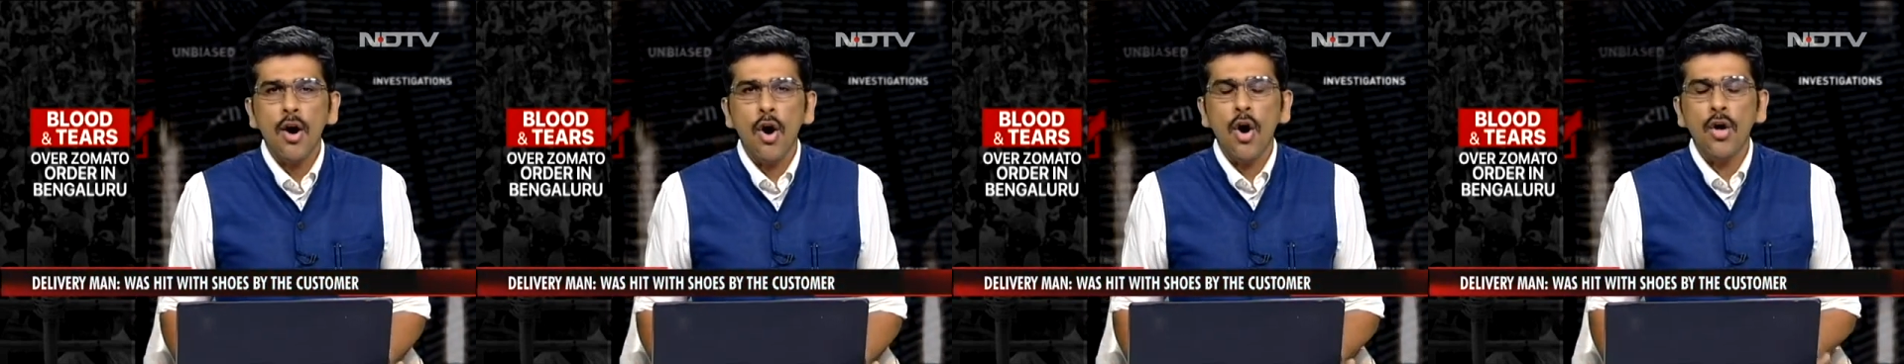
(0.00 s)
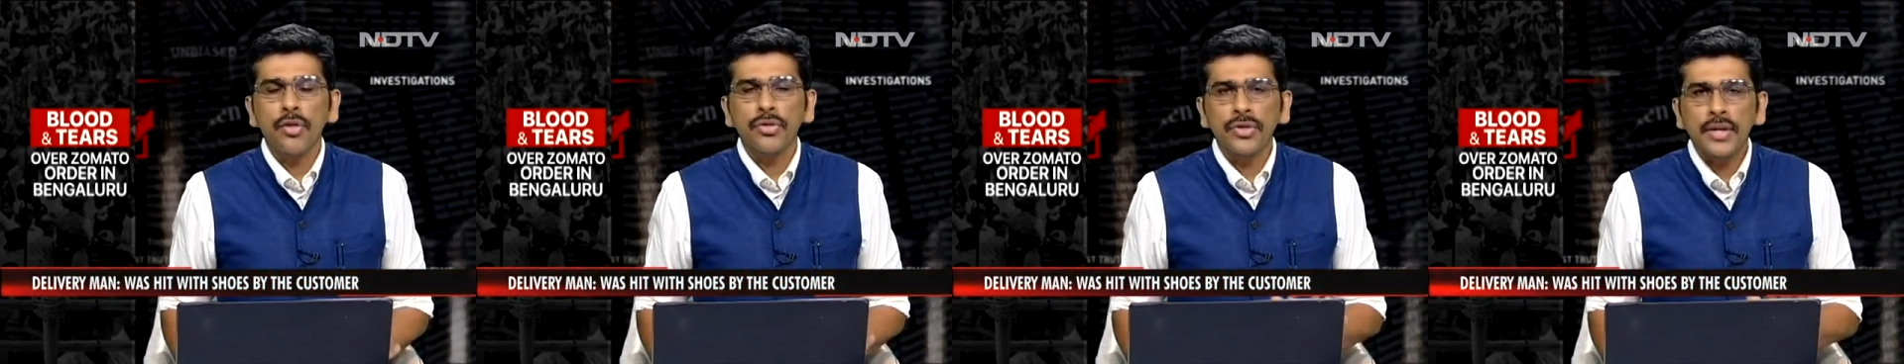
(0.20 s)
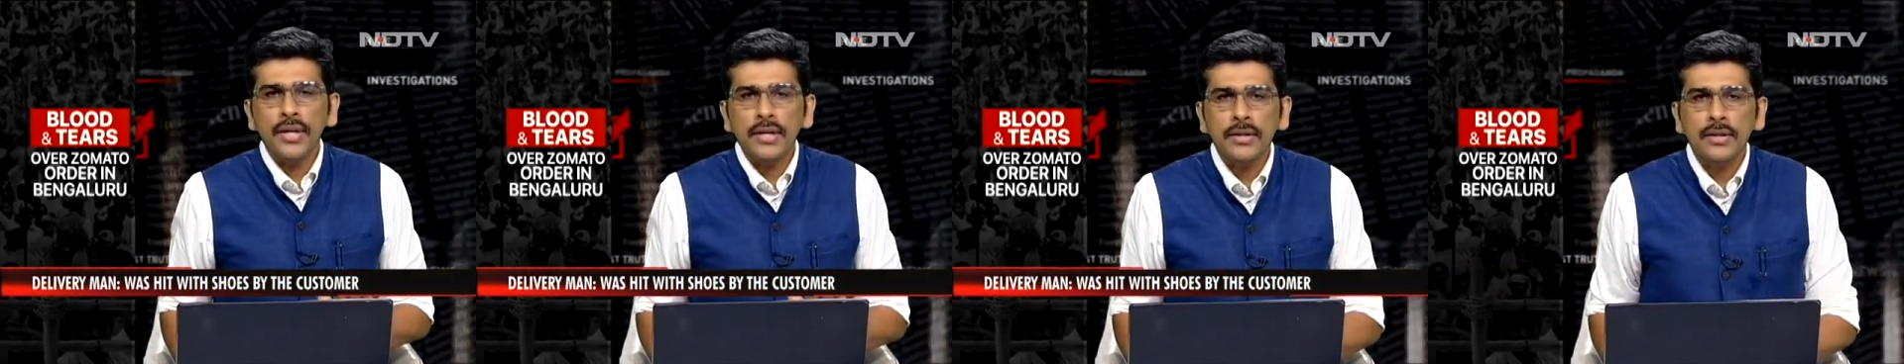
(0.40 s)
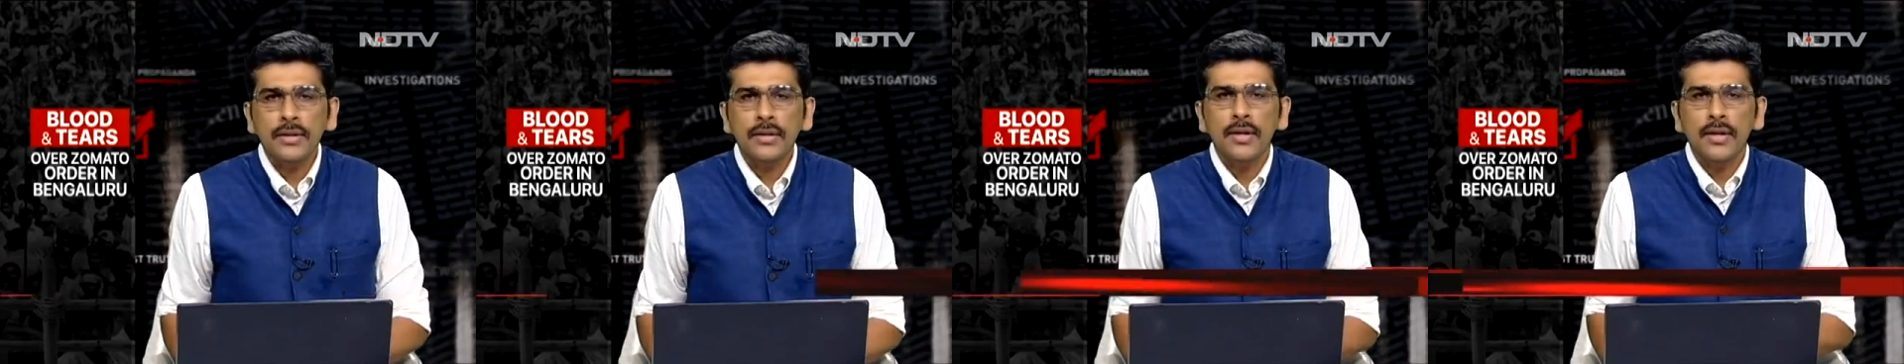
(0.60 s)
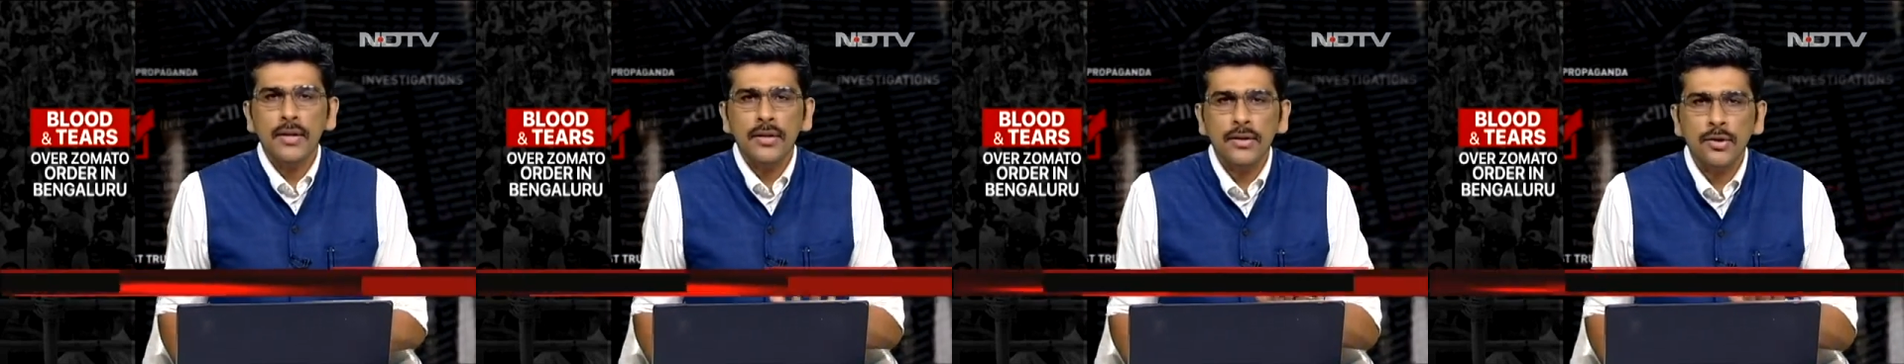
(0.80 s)
on
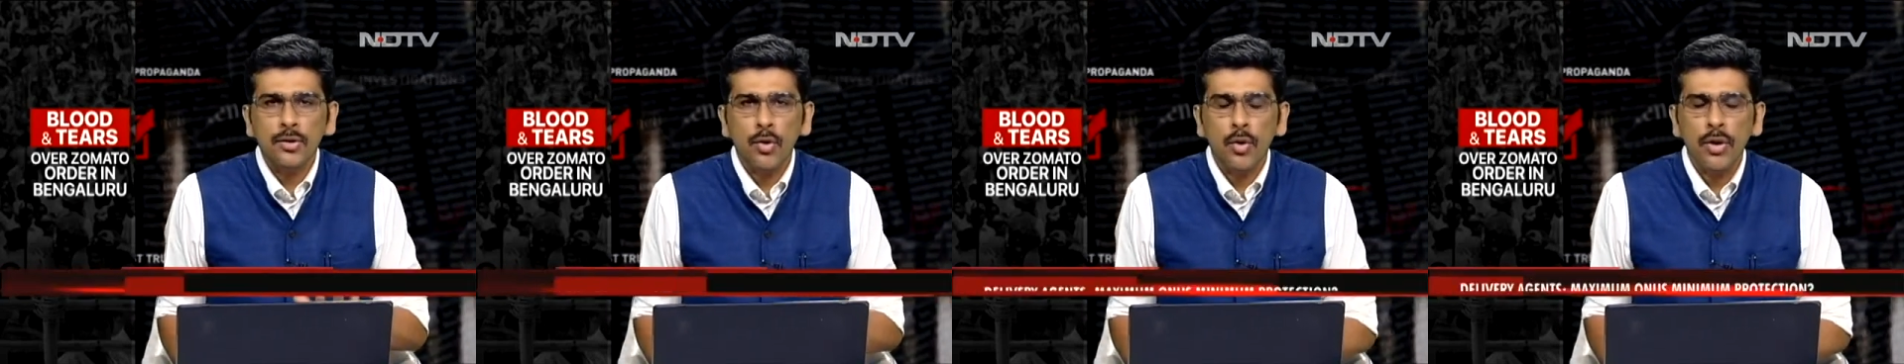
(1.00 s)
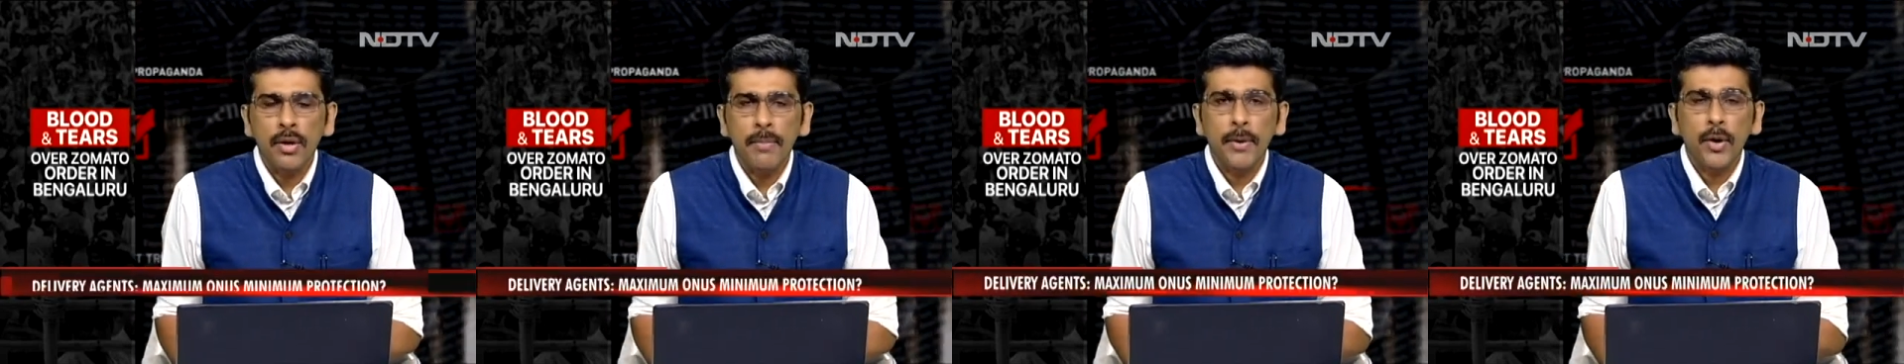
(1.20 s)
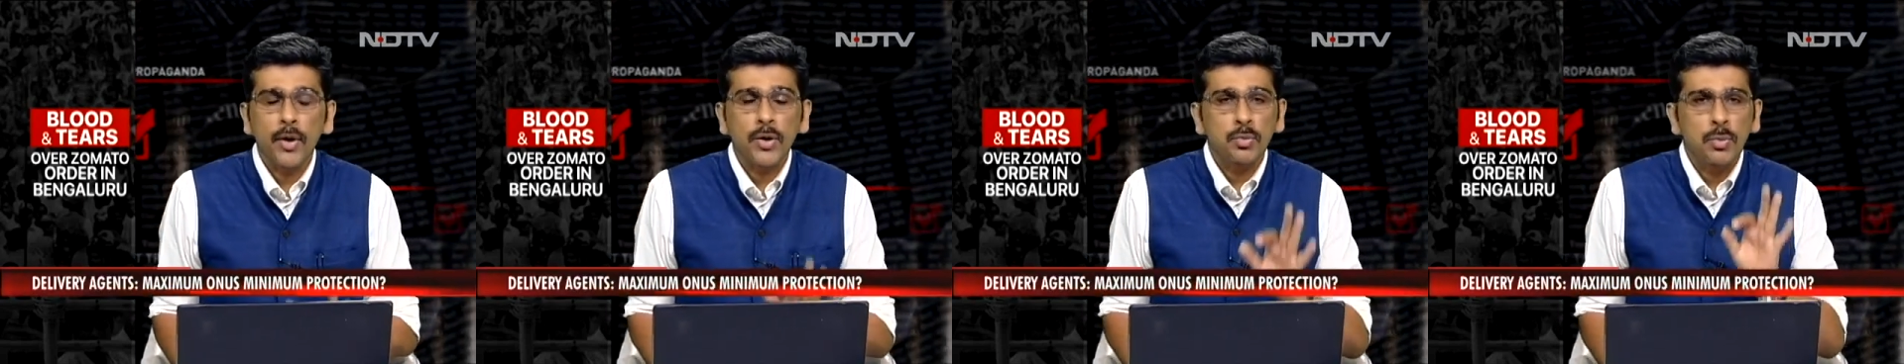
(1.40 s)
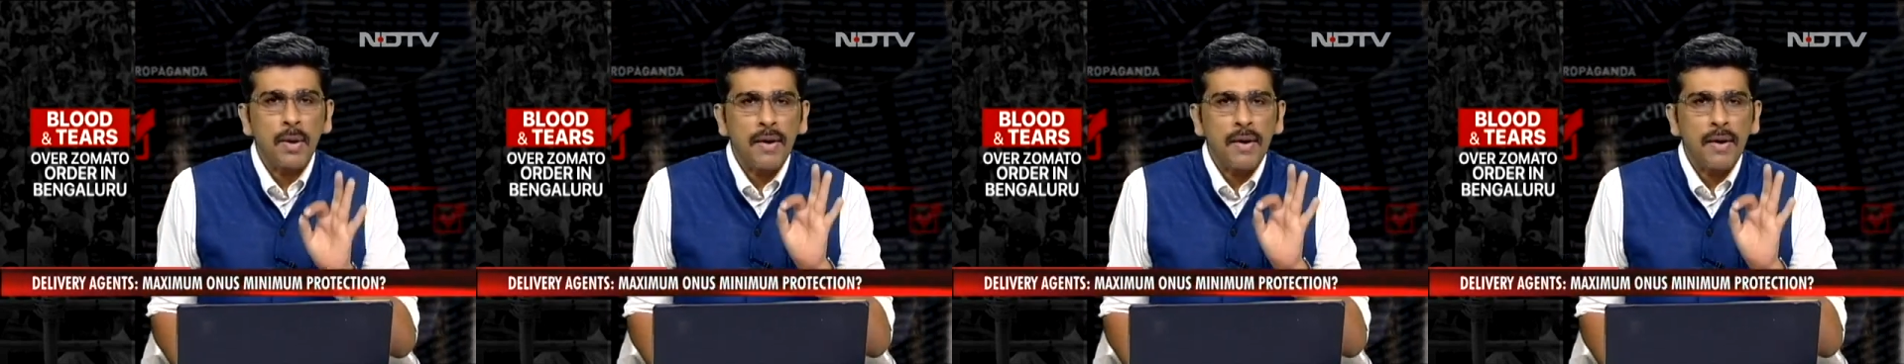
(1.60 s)
this story because